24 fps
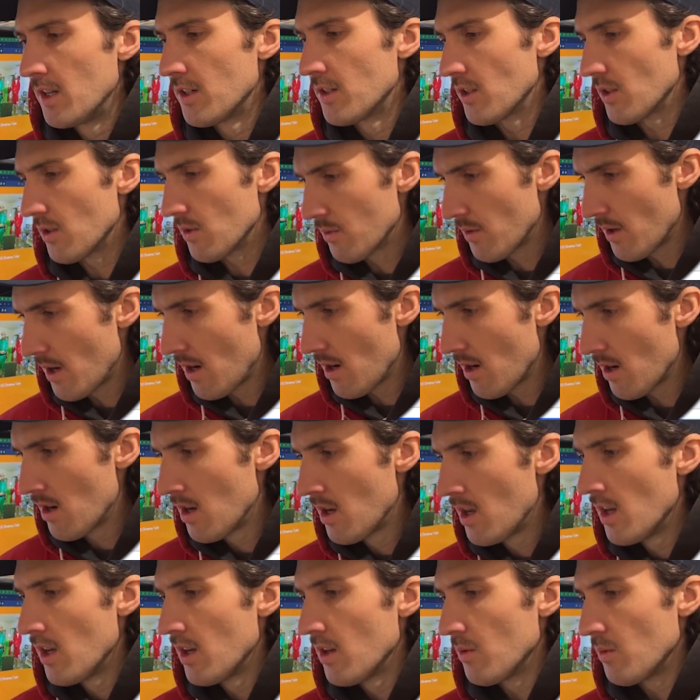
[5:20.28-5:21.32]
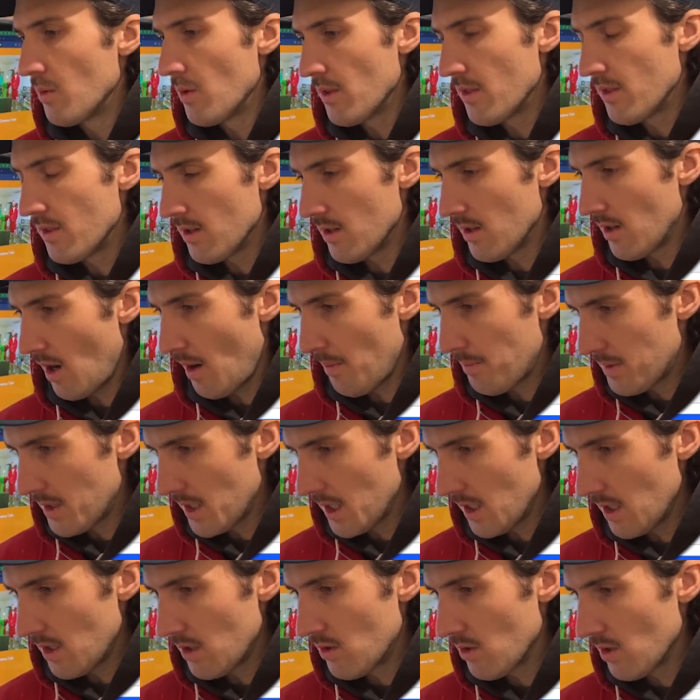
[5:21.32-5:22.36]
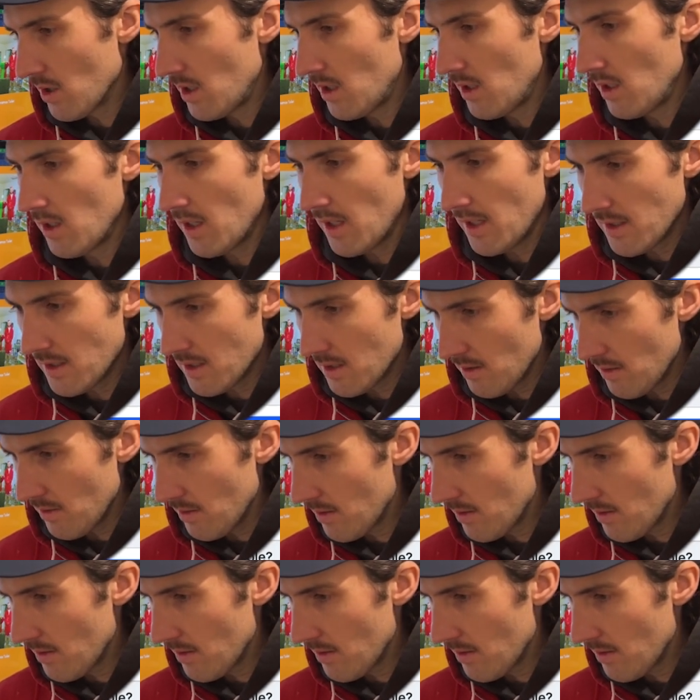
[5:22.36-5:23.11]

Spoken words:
to the rear with the updated grille. And so